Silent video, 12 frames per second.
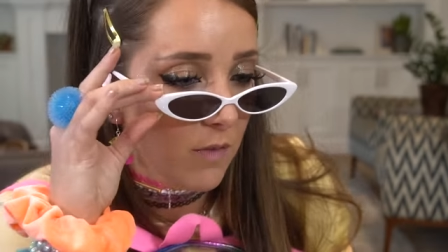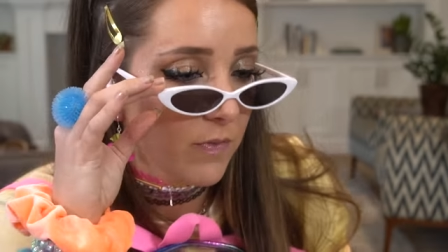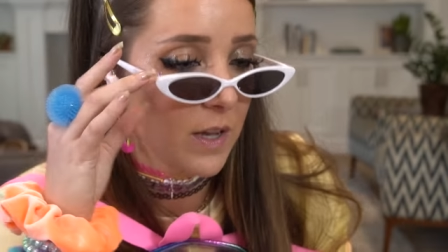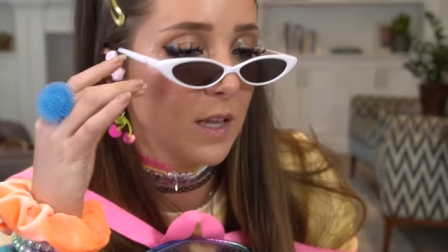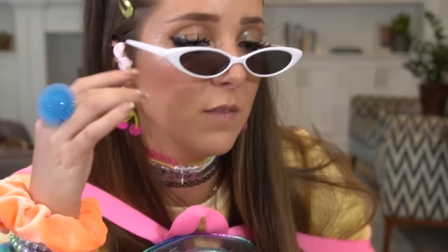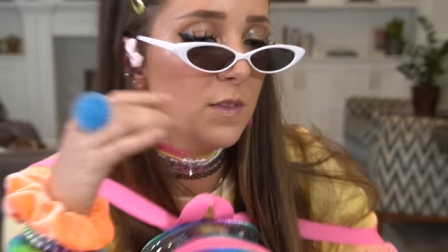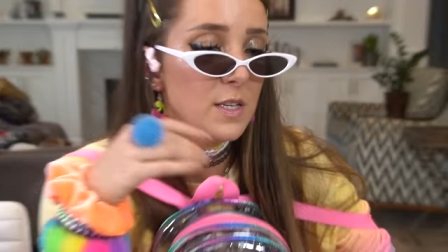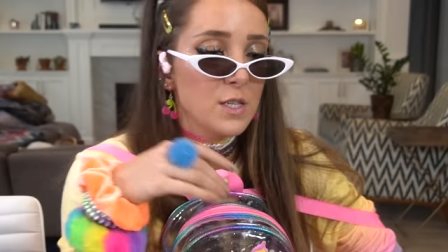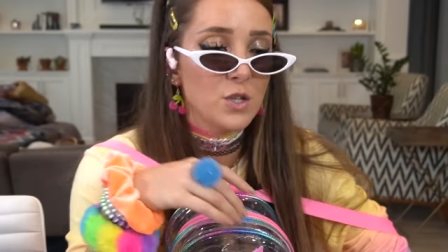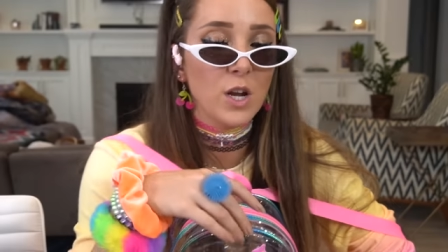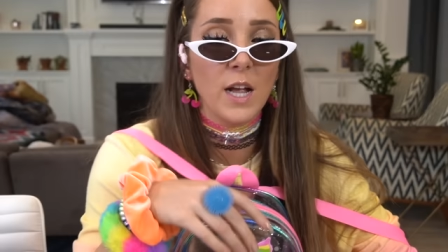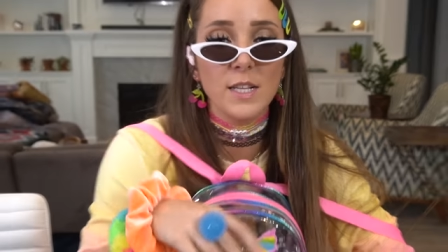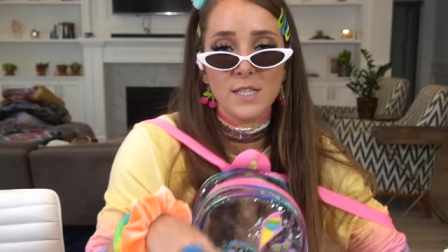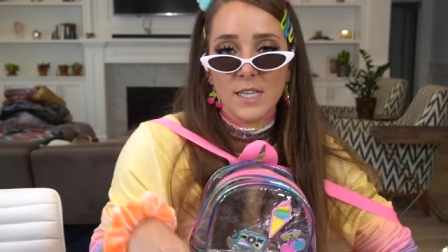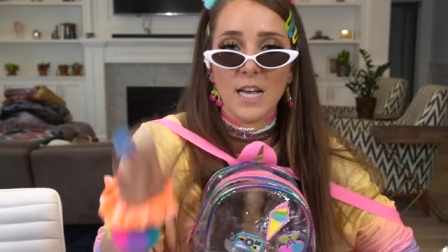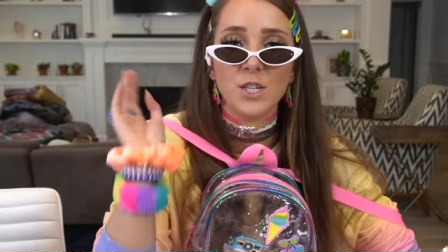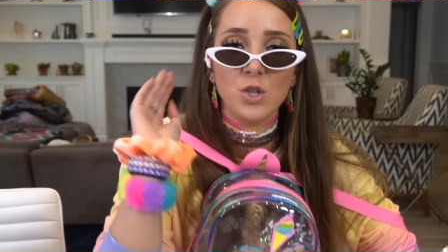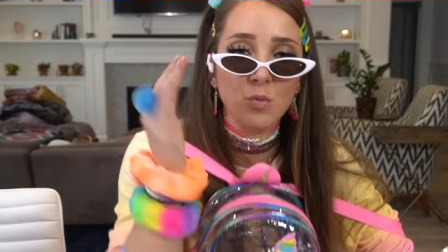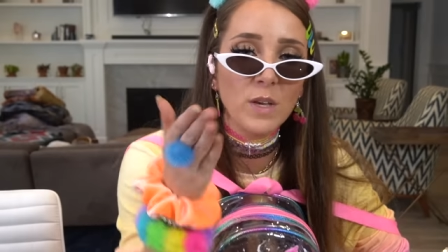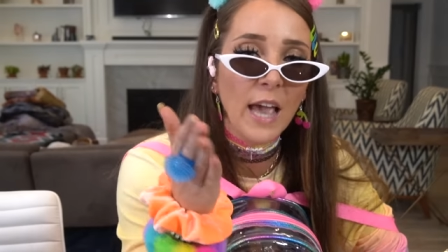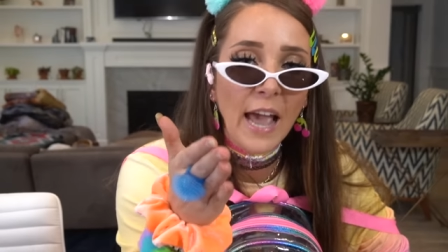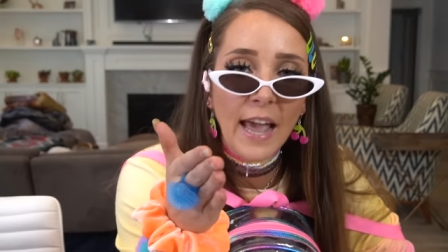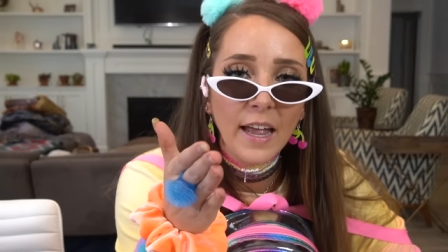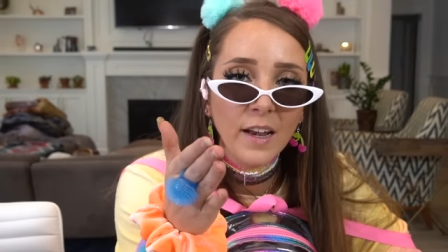off any of these trends, yes, you
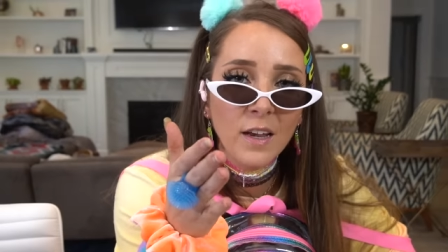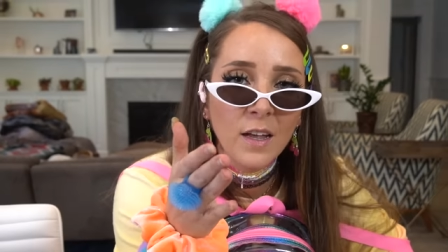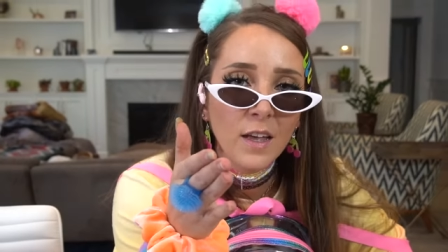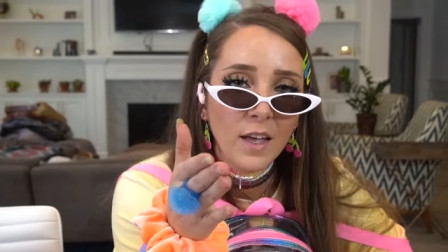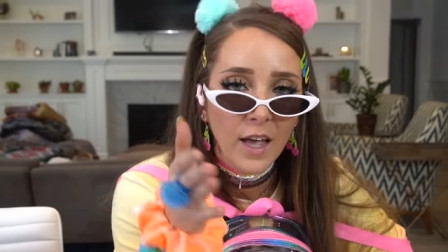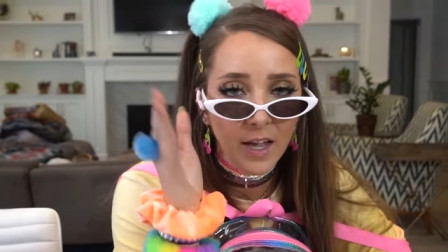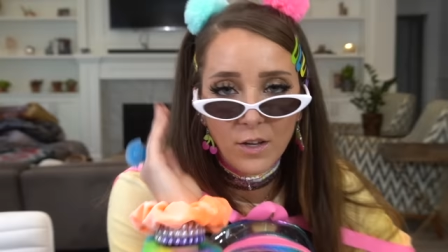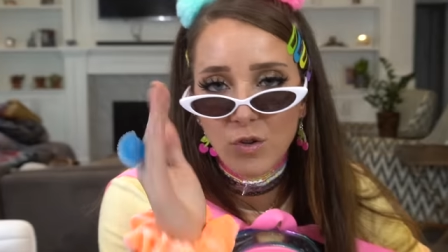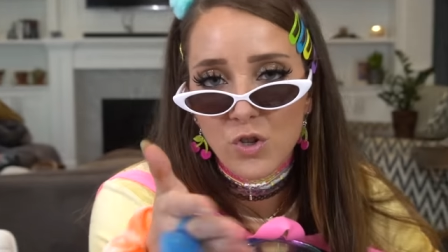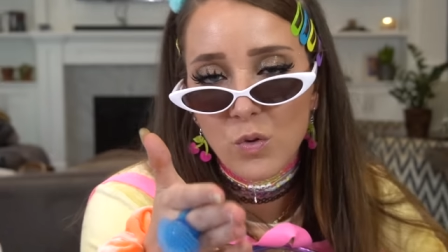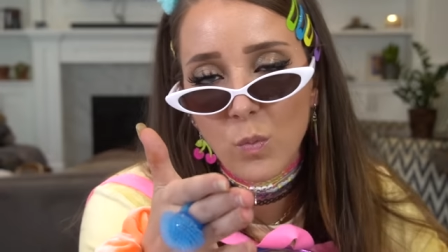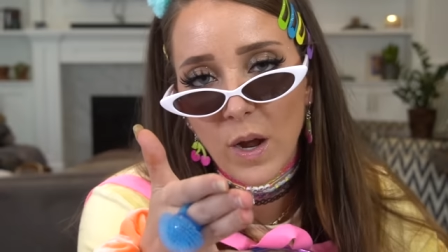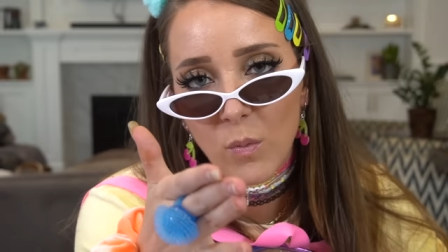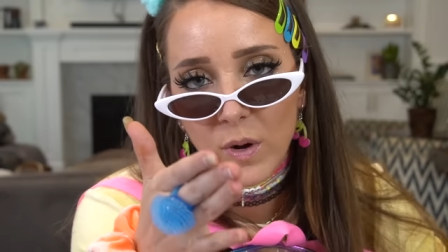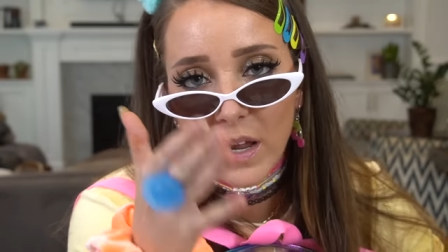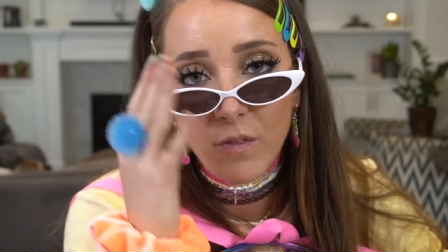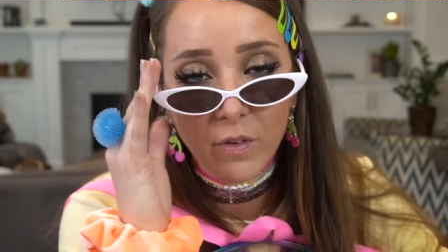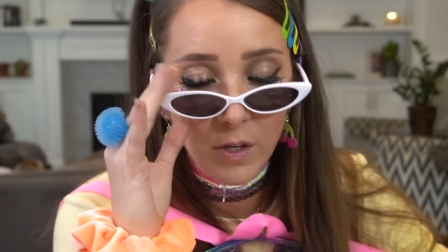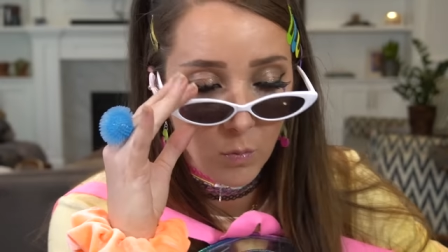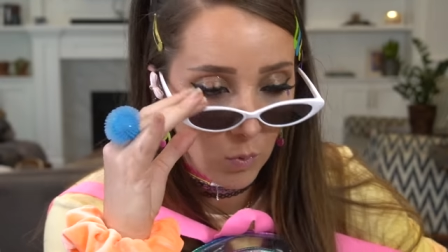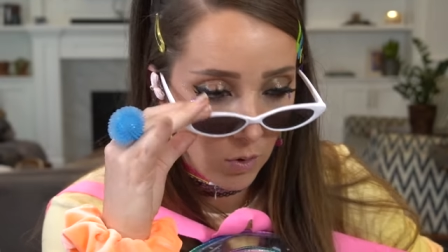can, and you should wear whatever you